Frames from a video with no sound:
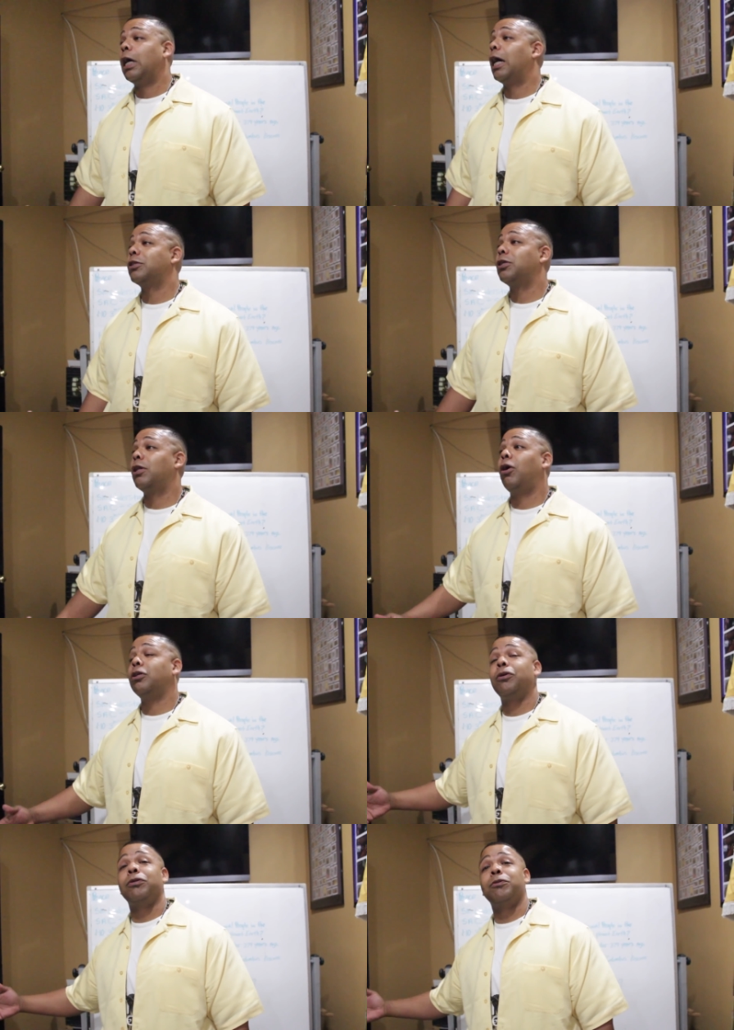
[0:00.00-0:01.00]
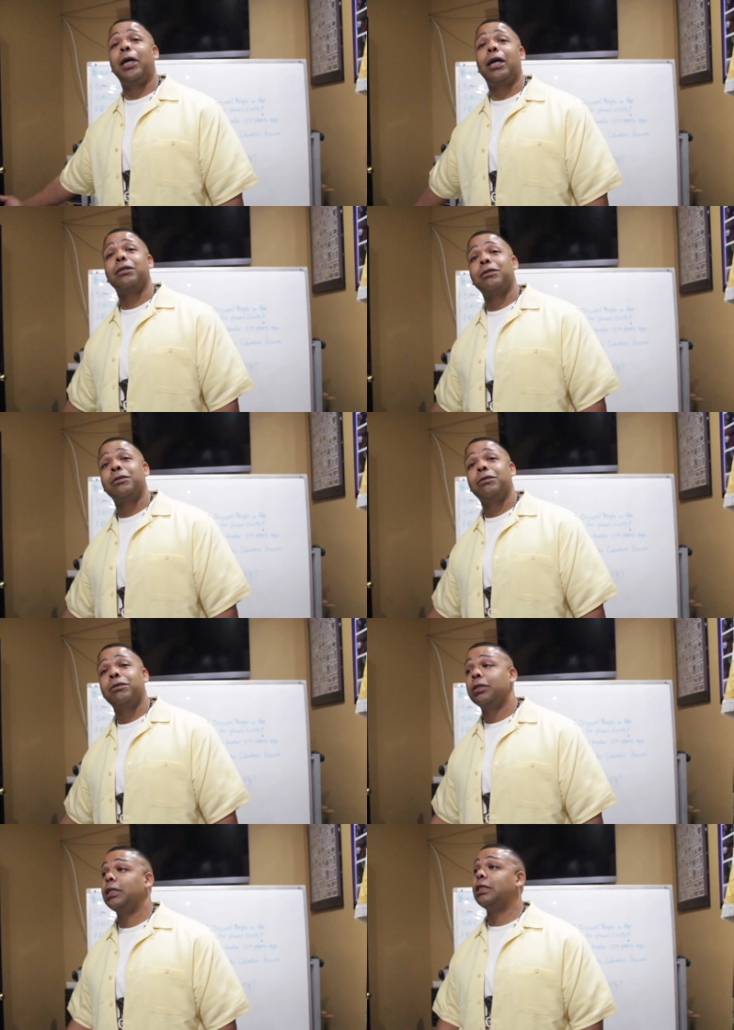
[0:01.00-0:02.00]
How does Allah turn his back?
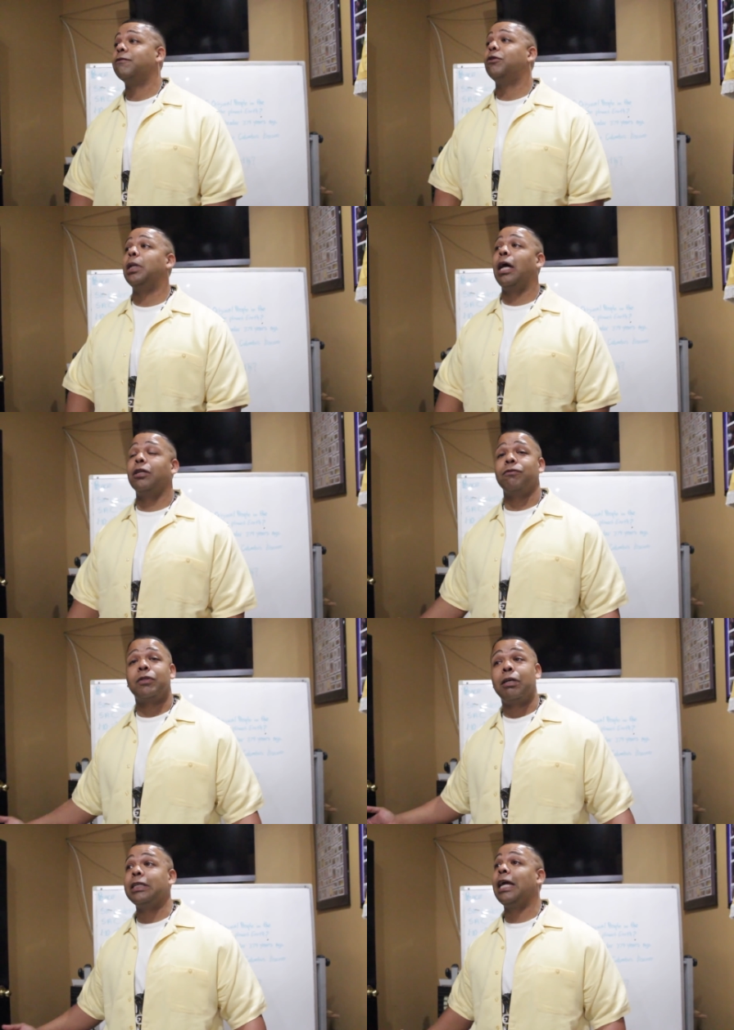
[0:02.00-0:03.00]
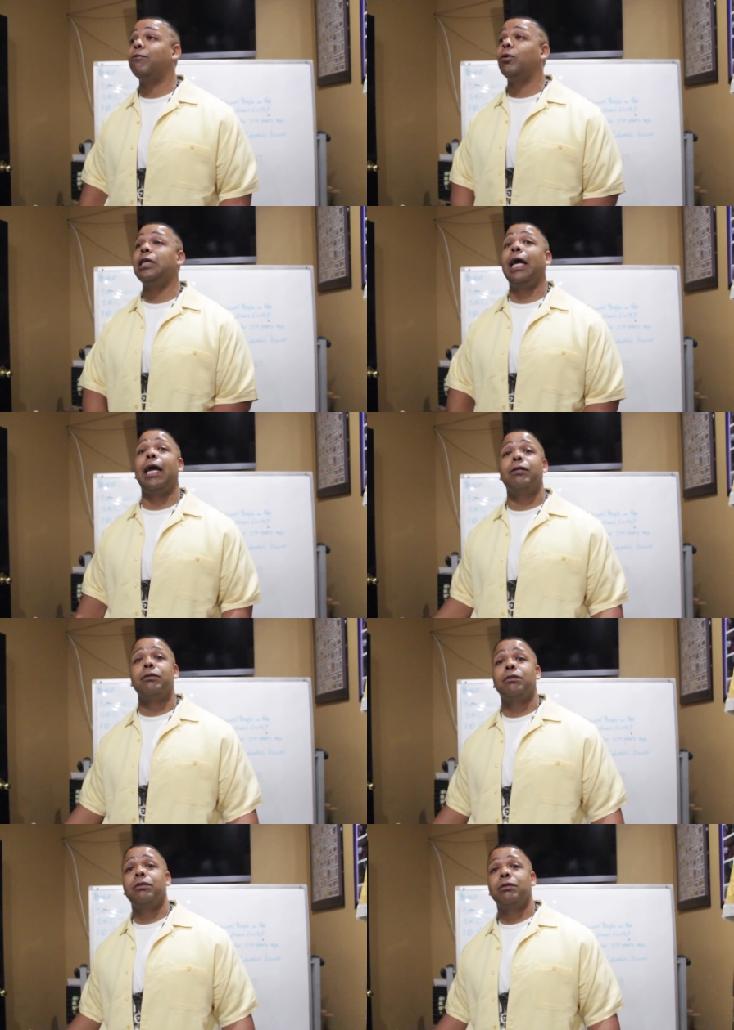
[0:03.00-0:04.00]
He gives them knowledge of himself. He gave them what he had. You
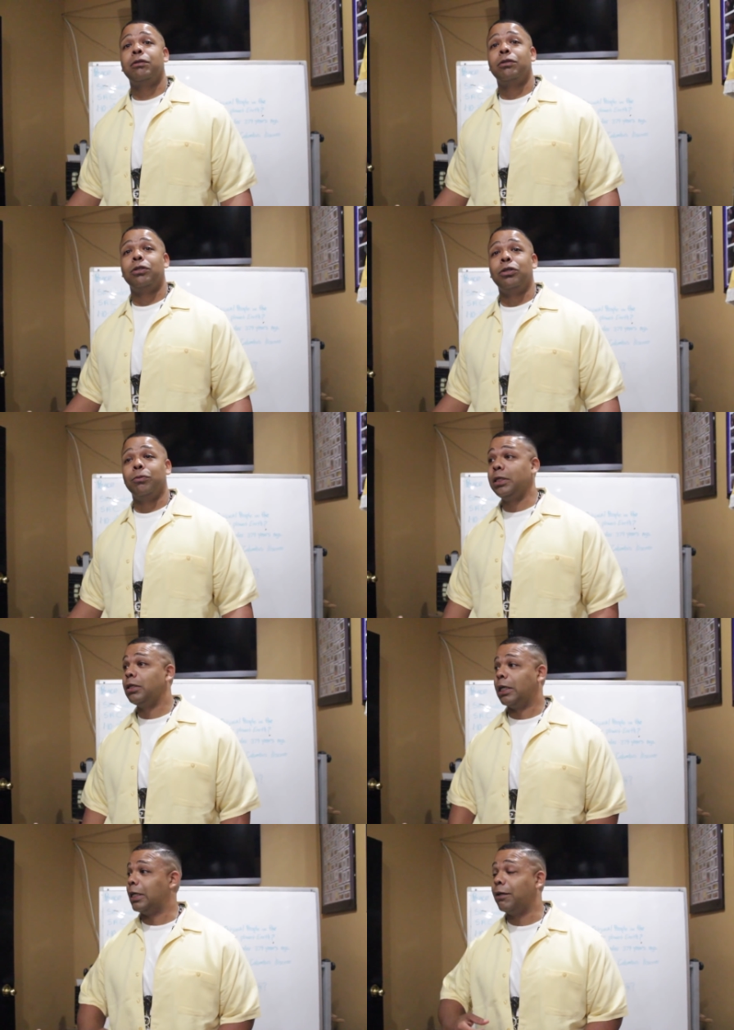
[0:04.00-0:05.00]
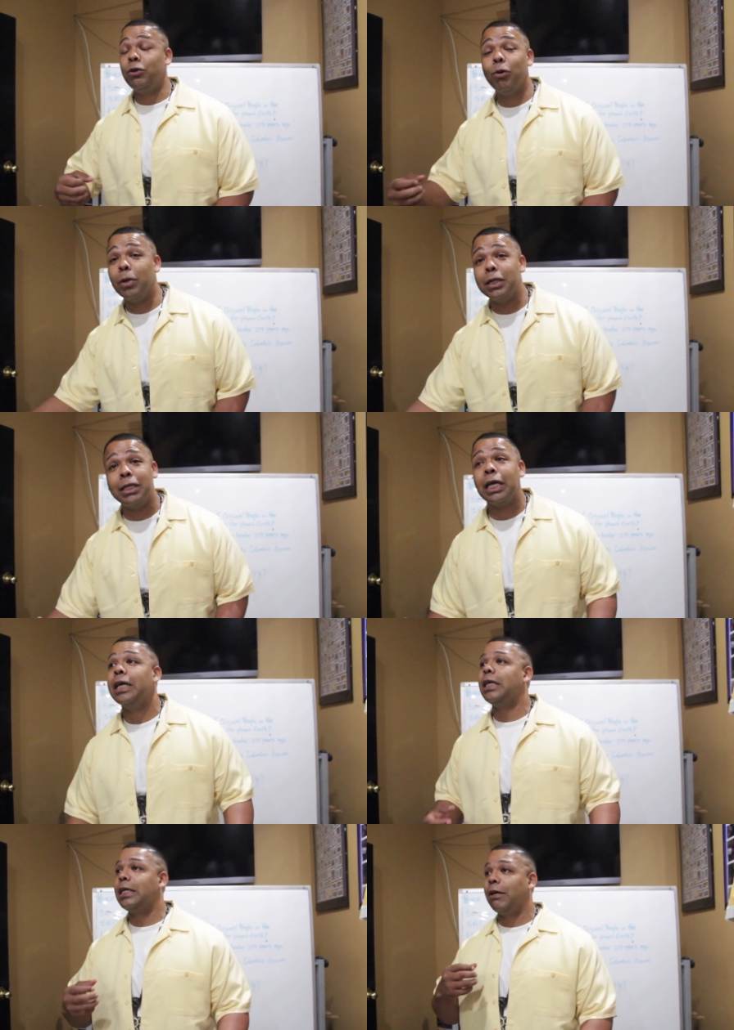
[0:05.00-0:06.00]
know what I mean? He didn't give you no money,
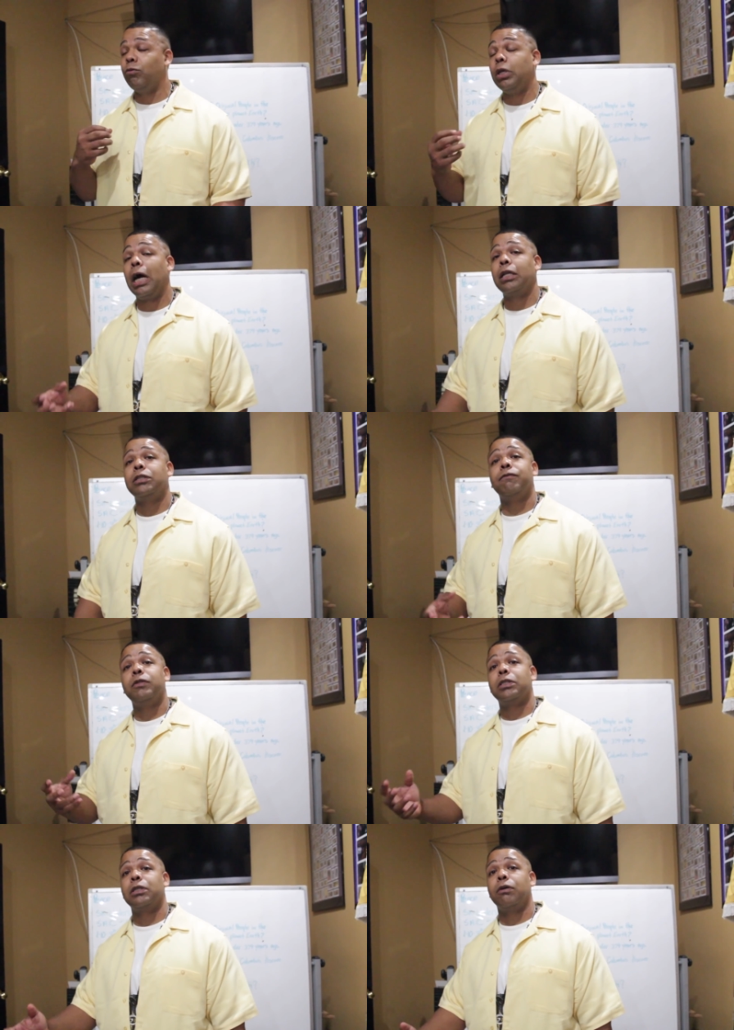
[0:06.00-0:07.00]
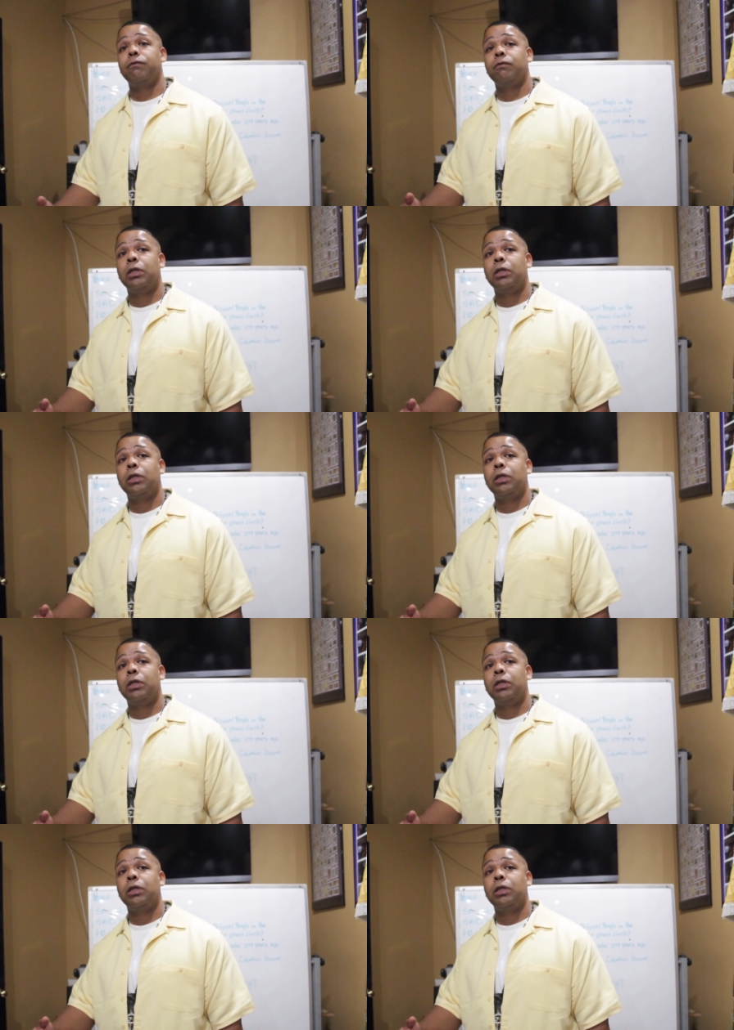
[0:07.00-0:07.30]
he gave you knowledge of yourself.